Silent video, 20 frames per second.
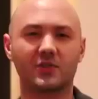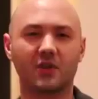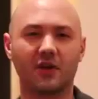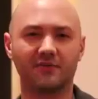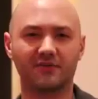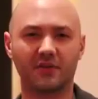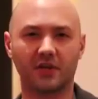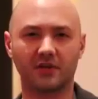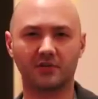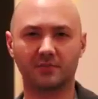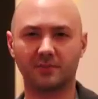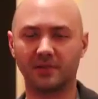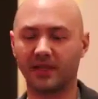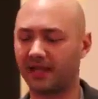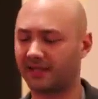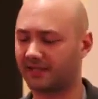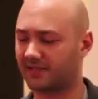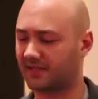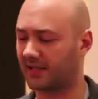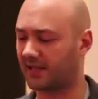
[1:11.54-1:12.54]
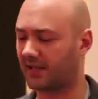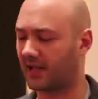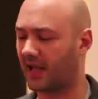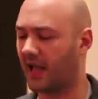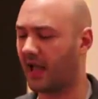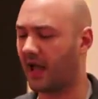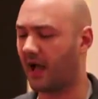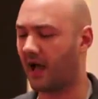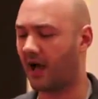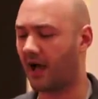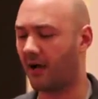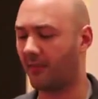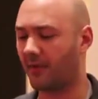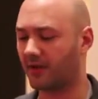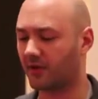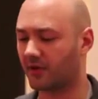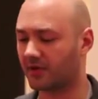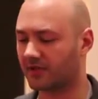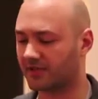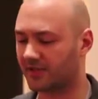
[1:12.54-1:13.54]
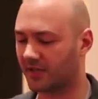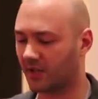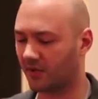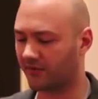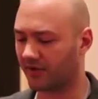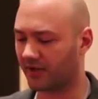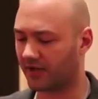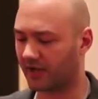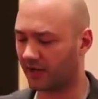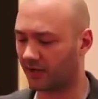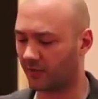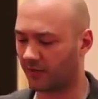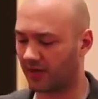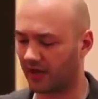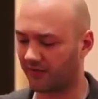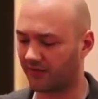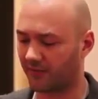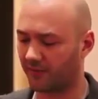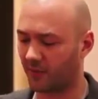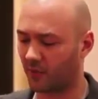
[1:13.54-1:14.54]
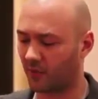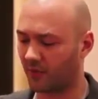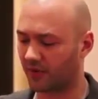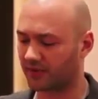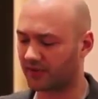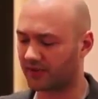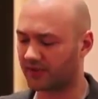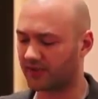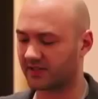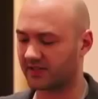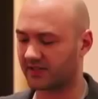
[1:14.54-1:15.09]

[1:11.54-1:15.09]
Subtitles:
It's a soft touch plastic. And you can see over here we have a port.